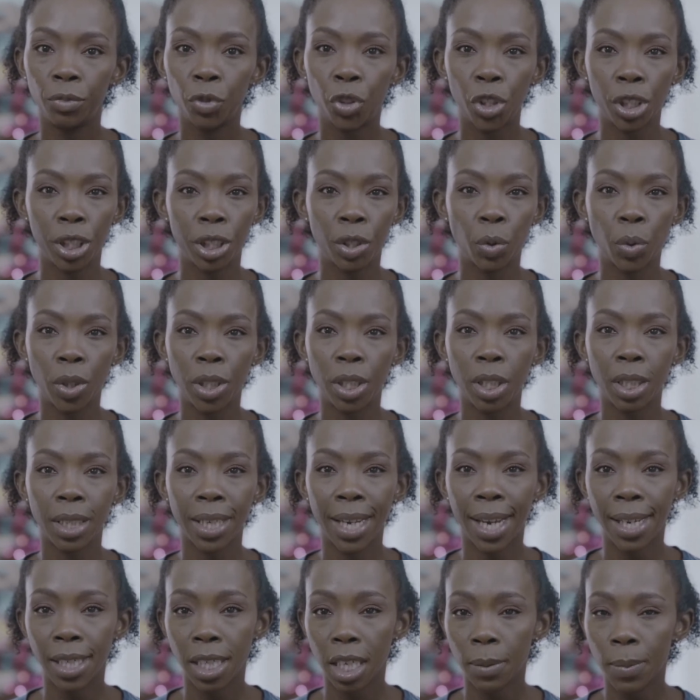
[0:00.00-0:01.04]
just recently
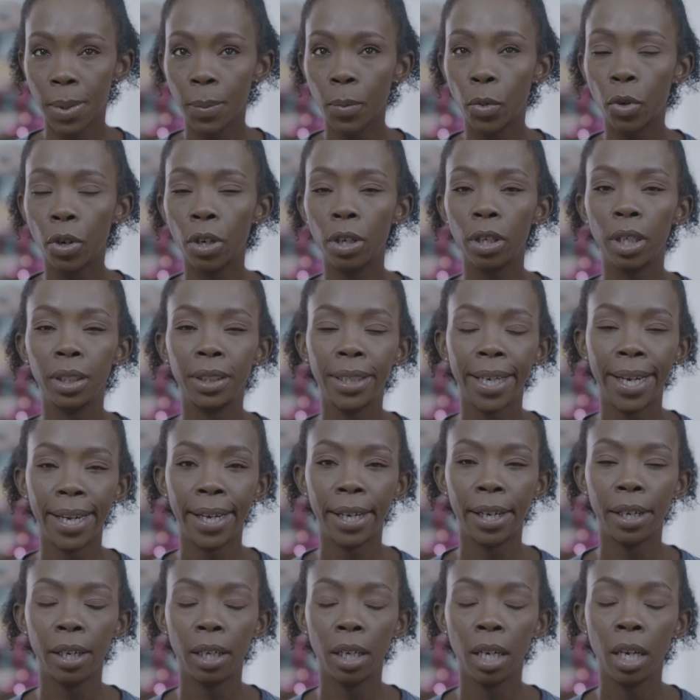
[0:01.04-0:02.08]
had Demi on
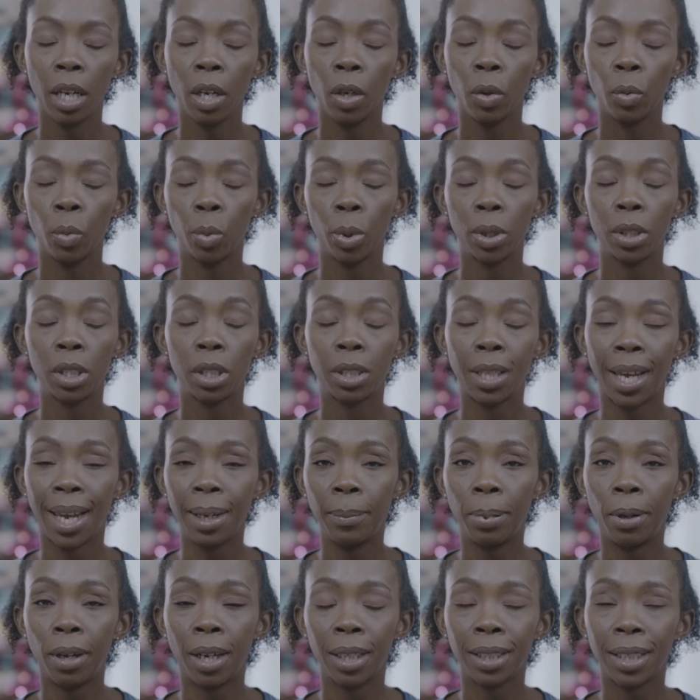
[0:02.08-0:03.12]
there, which
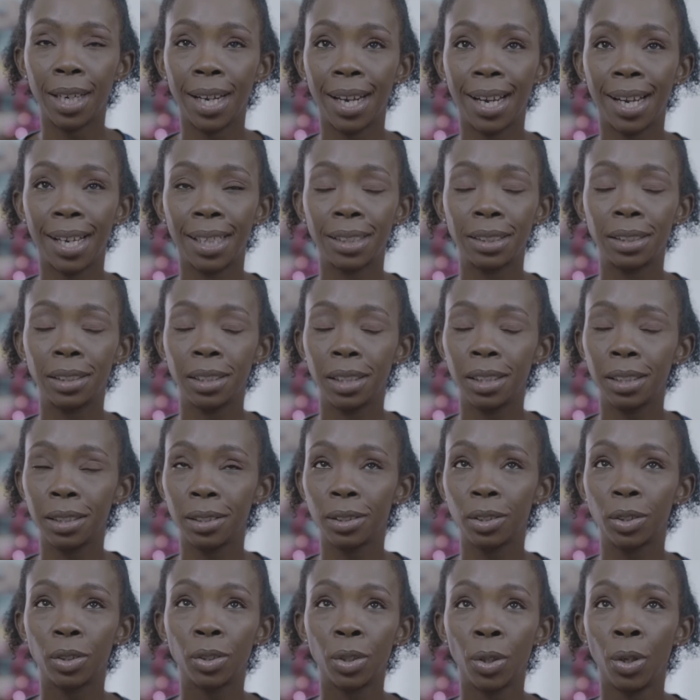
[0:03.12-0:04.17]
that podcast
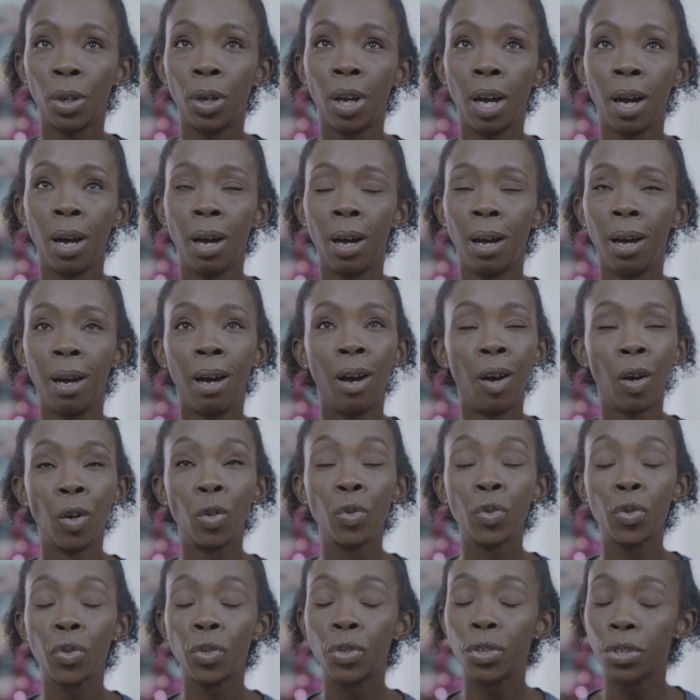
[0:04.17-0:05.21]
is
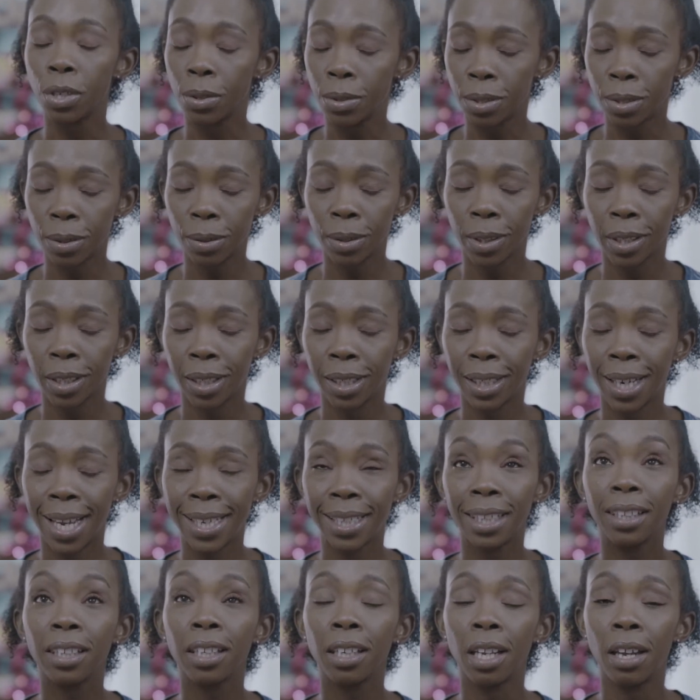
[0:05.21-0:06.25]
so good. I
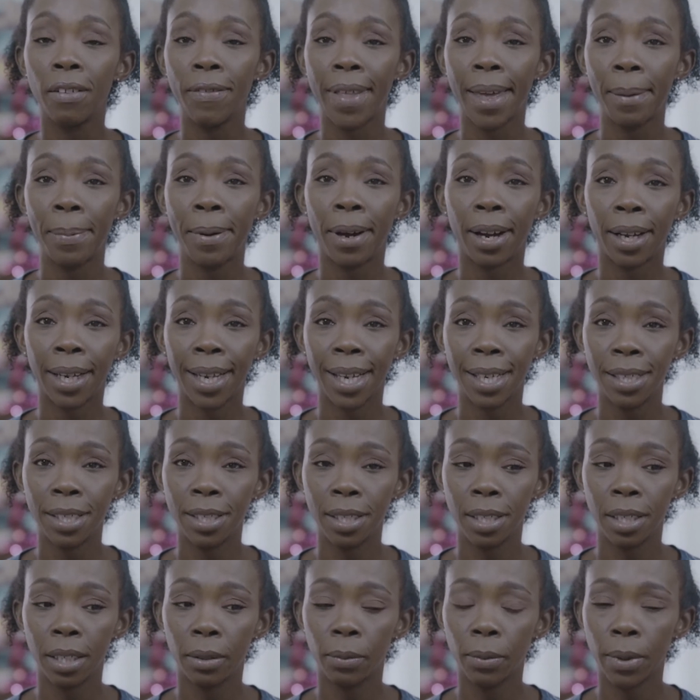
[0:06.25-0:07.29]
love that podcast
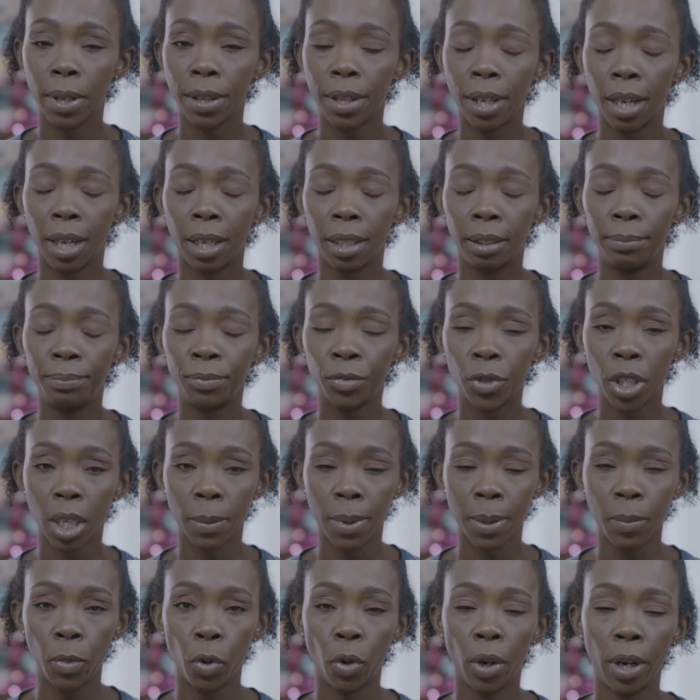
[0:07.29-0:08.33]
she did with
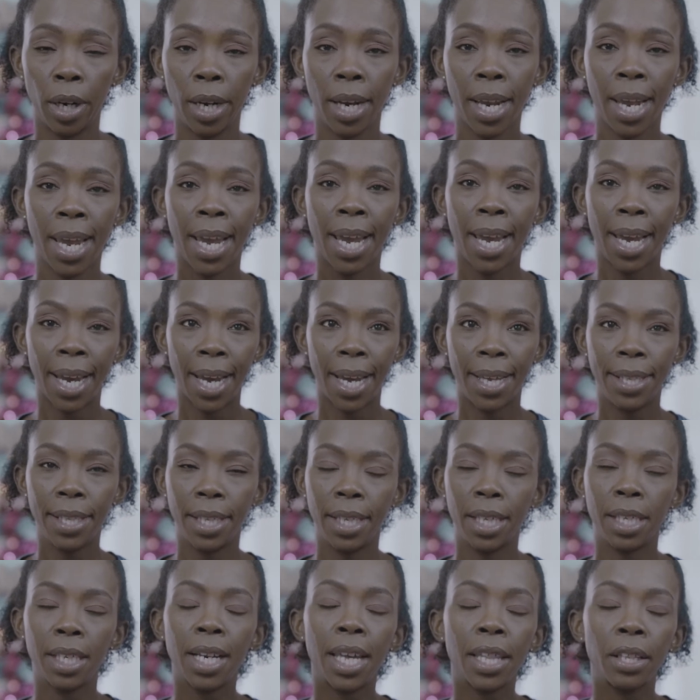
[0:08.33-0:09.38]
Demi Moore. And
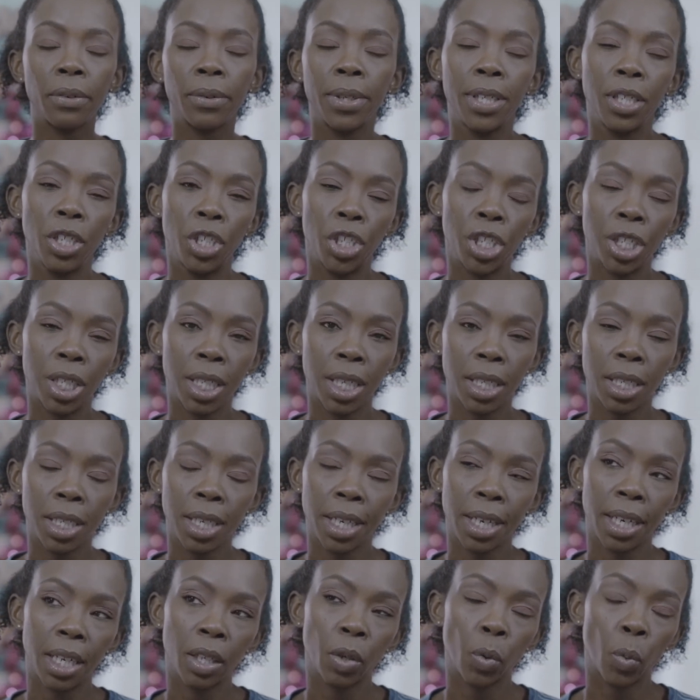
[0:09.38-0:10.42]
then another one she
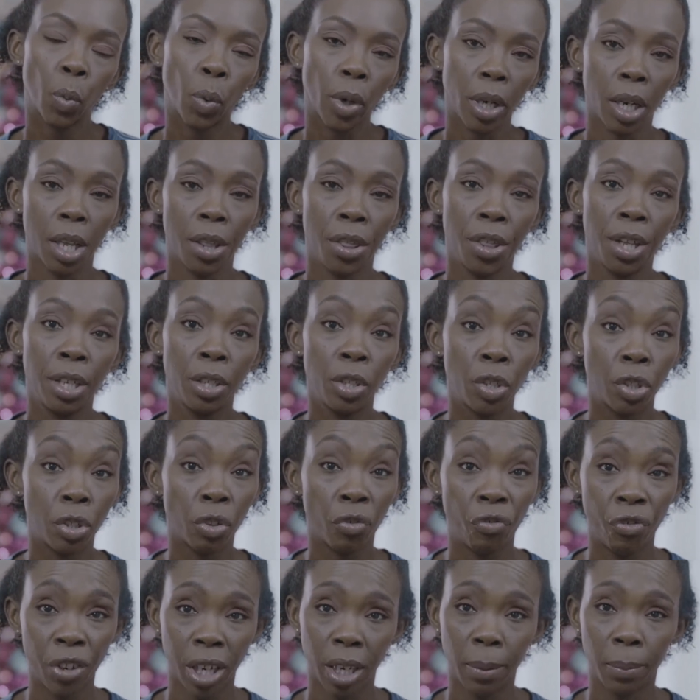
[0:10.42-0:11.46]
did with
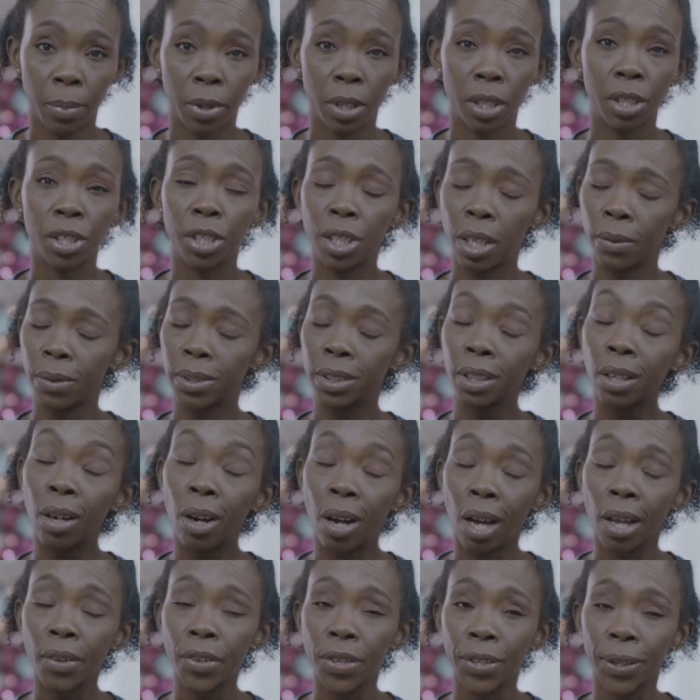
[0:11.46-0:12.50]
Sophia Bush. That was
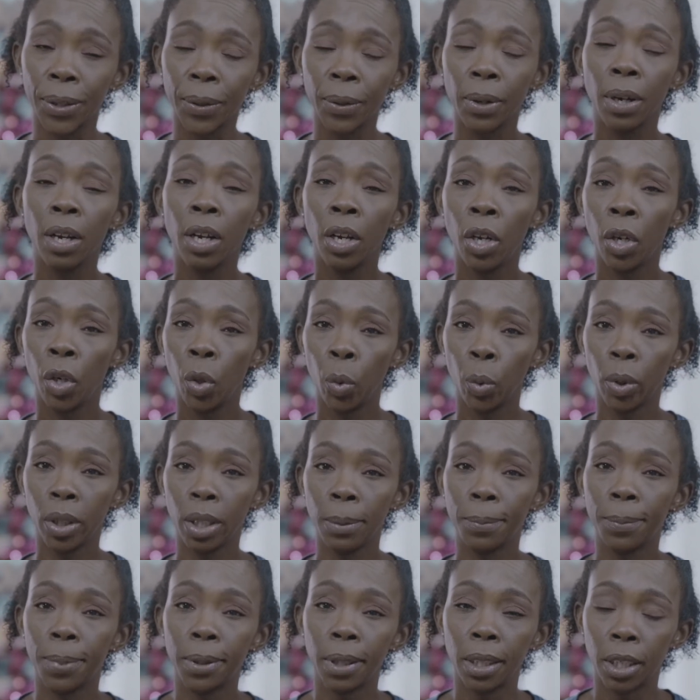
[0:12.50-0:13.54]
also
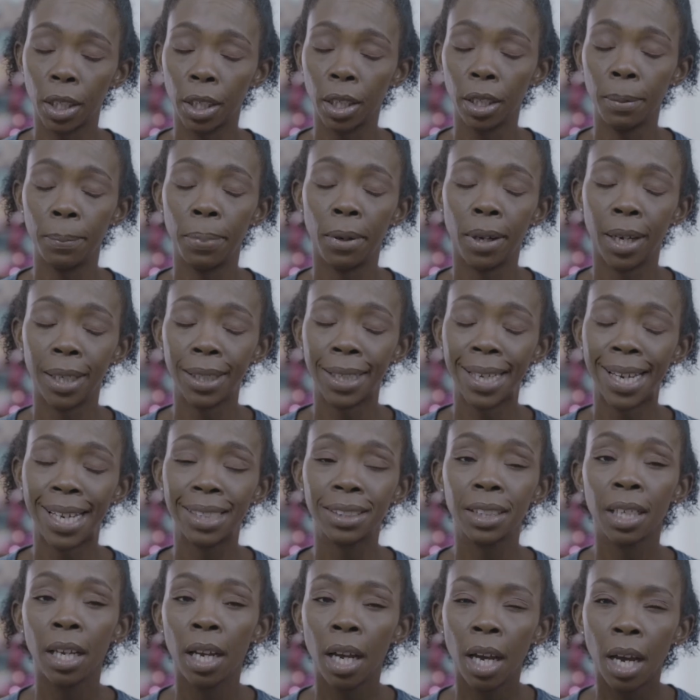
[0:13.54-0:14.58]
really good
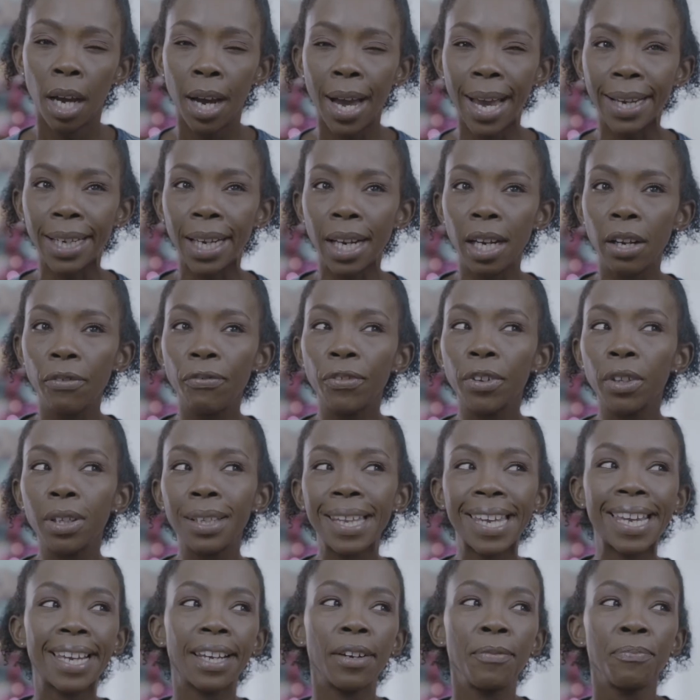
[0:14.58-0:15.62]
podcast. I kind of feel
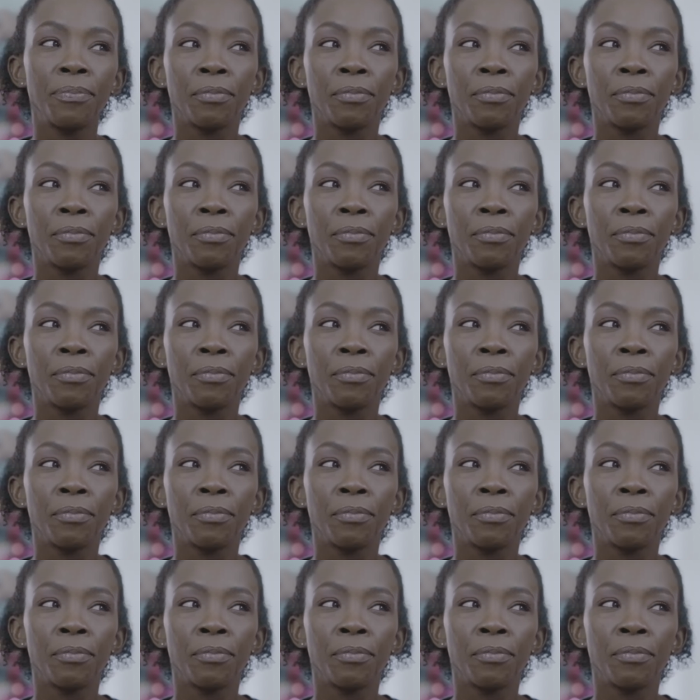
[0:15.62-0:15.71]
like,